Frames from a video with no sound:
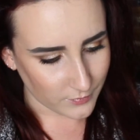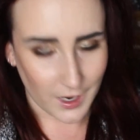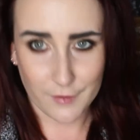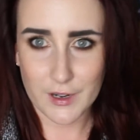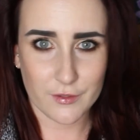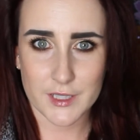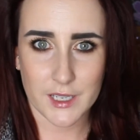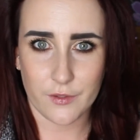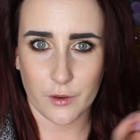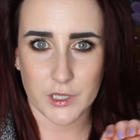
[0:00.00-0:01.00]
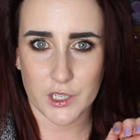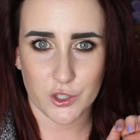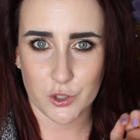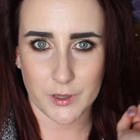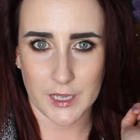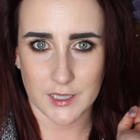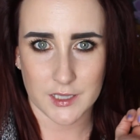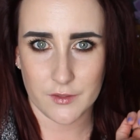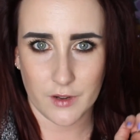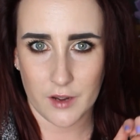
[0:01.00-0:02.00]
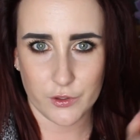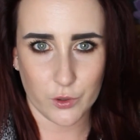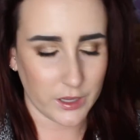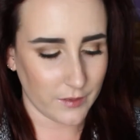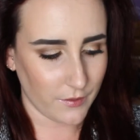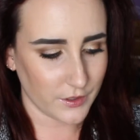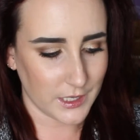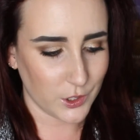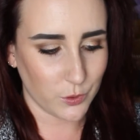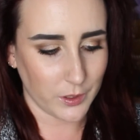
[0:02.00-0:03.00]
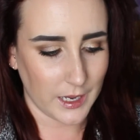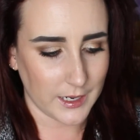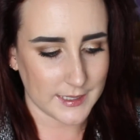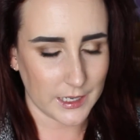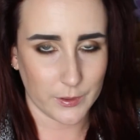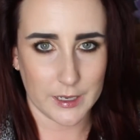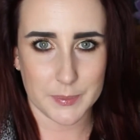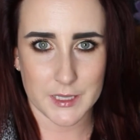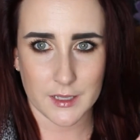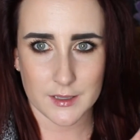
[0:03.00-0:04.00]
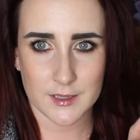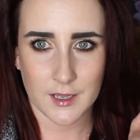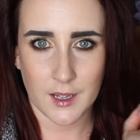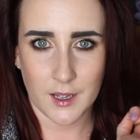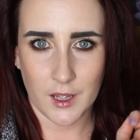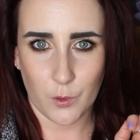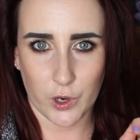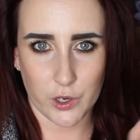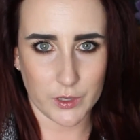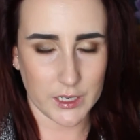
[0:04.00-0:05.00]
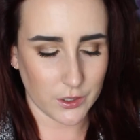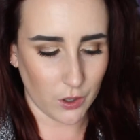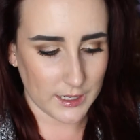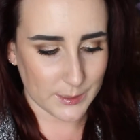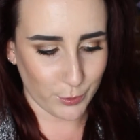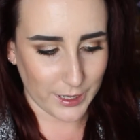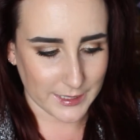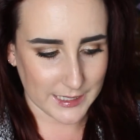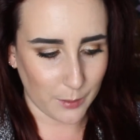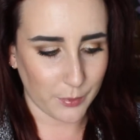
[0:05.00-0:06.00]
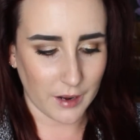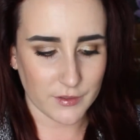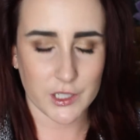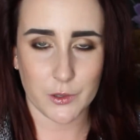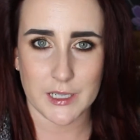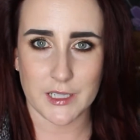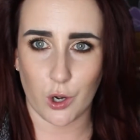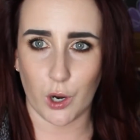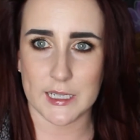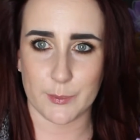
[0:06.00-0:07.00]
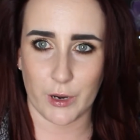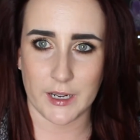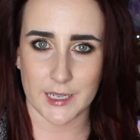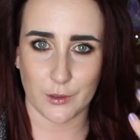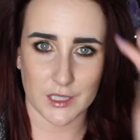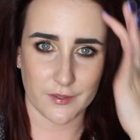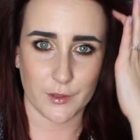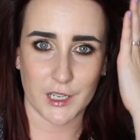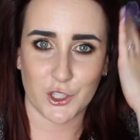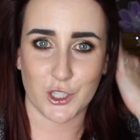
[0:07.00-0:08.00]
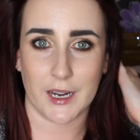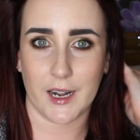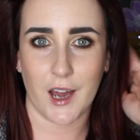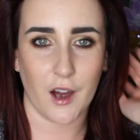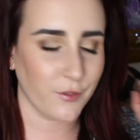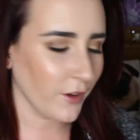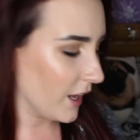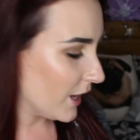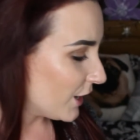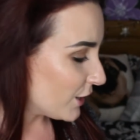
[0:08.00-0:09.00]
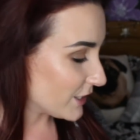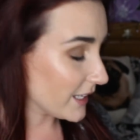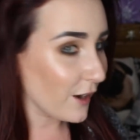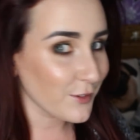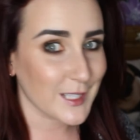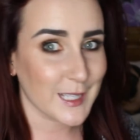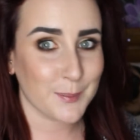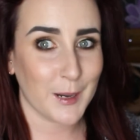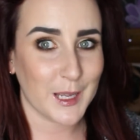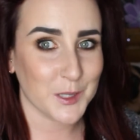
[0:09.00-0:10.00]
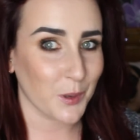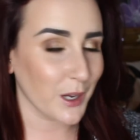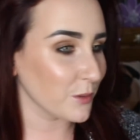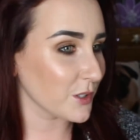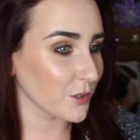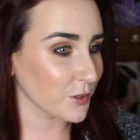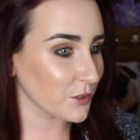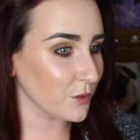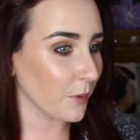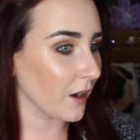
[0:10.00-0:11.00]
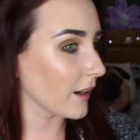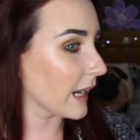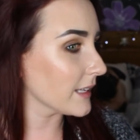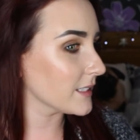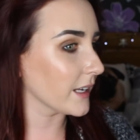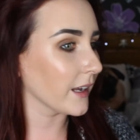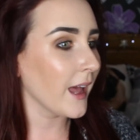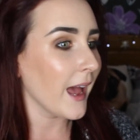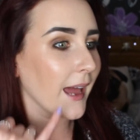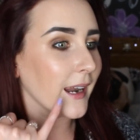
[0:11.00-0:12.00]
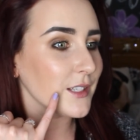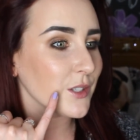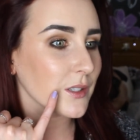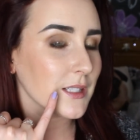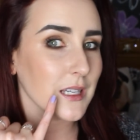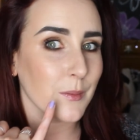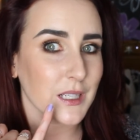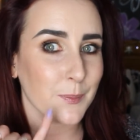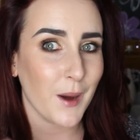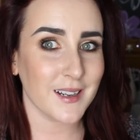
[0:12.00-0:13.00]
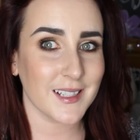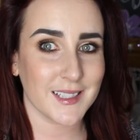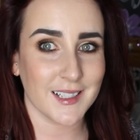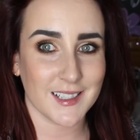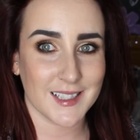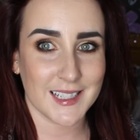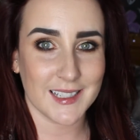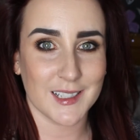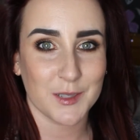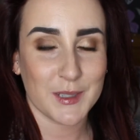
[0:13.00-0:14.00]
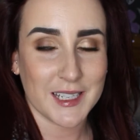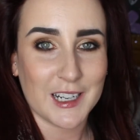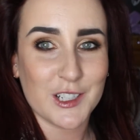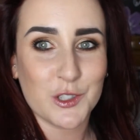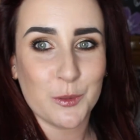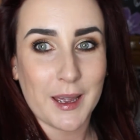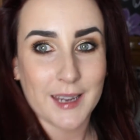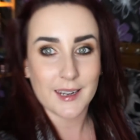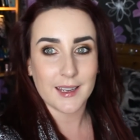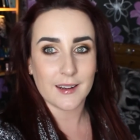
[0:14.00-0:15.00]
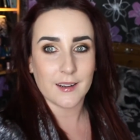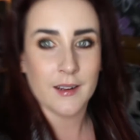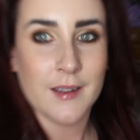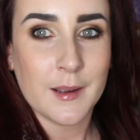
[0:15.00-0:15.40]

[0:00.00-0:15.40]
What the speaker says: I've never seen a foundation doing that. The only thing I've ever seen doing that is liquid lipsticks, where you'd need an oil to break it down, but obviously you need an oil to break down this foundation to get it off. So that obviously explains why it was so super long lasting. And as you can see, my spot is still concealed. 1 second, I'll zoom back in again.